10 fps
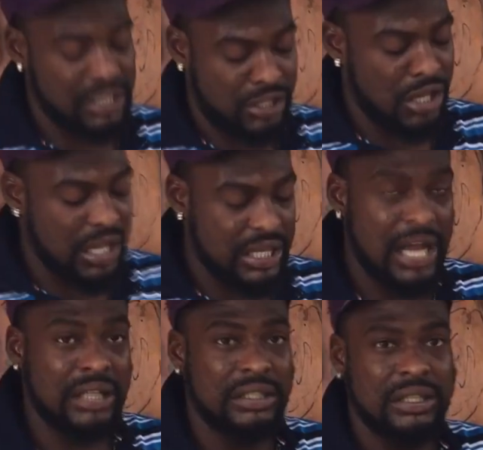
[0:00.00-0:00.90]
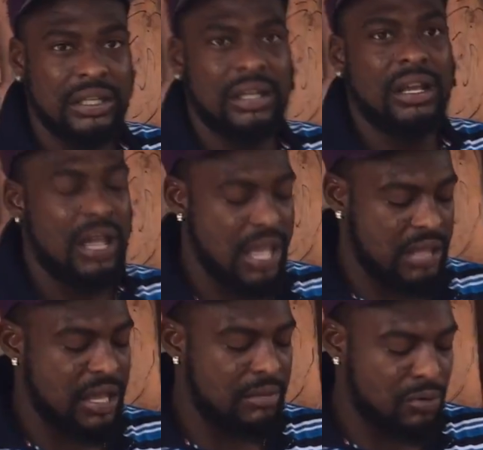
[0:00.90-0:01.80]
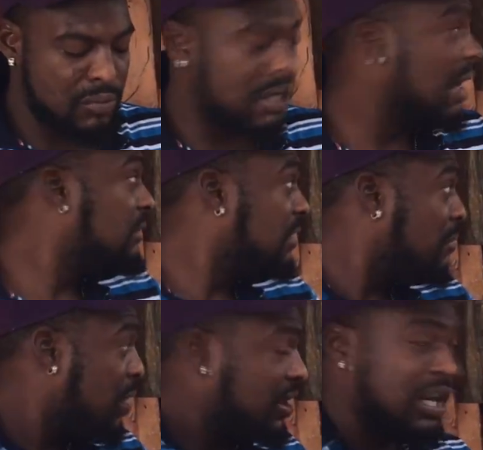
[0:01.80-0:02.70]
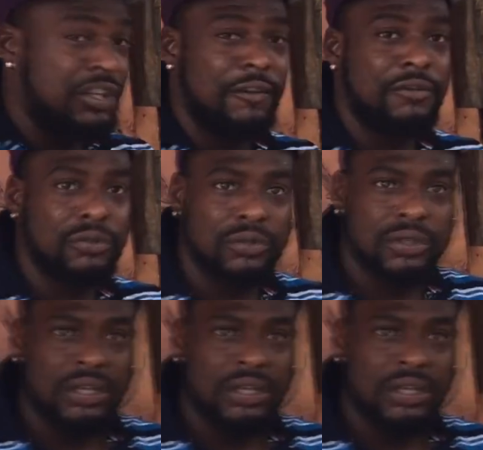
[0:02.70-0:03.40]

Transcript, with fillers: anything. Okay, you're the chef, man. Yeah, I'm a chef too. I'm a chef too.